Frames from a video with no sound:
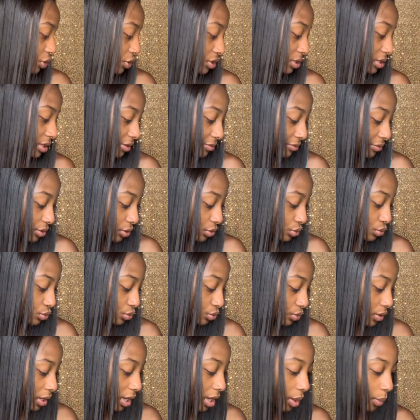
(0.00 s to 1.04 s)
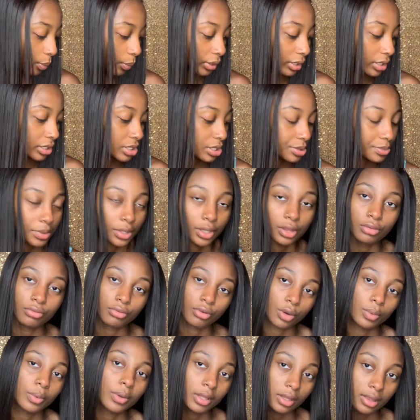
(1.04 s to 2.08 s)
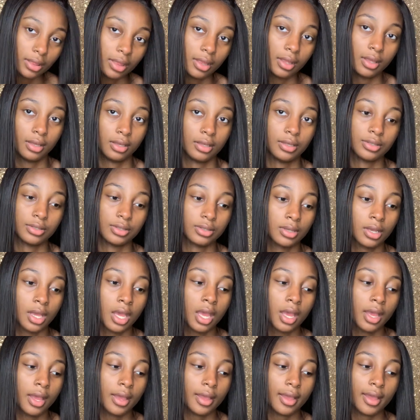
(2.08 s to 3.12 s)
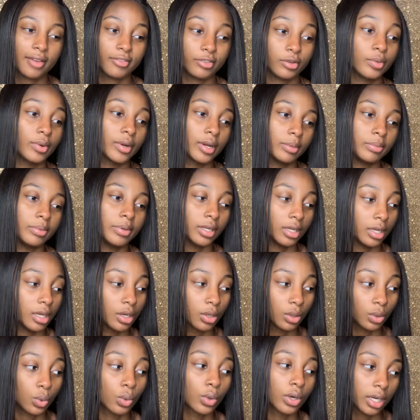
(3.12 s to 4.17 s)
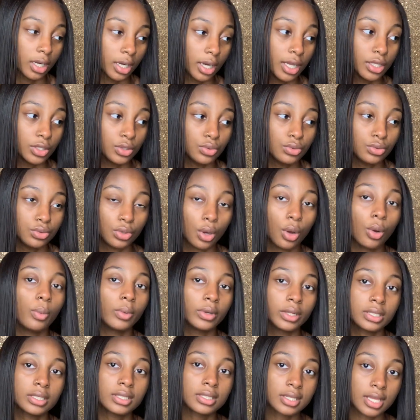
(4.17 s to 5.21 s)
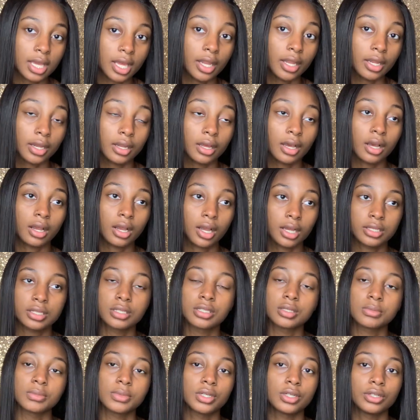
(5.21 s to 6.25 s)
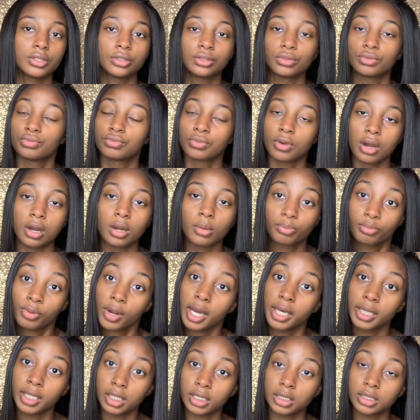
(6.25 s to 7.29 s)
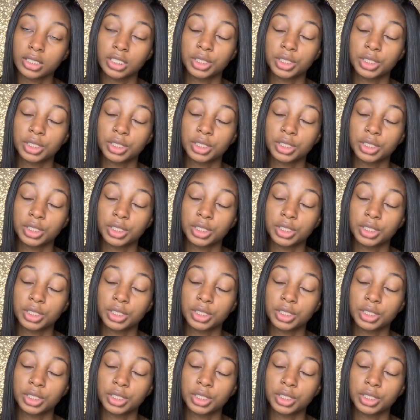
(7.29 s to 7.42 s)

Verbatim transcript: your stuff in. You do not want to just be throwing things everywhere and be um, organized. You don't want to send a customer the wrong product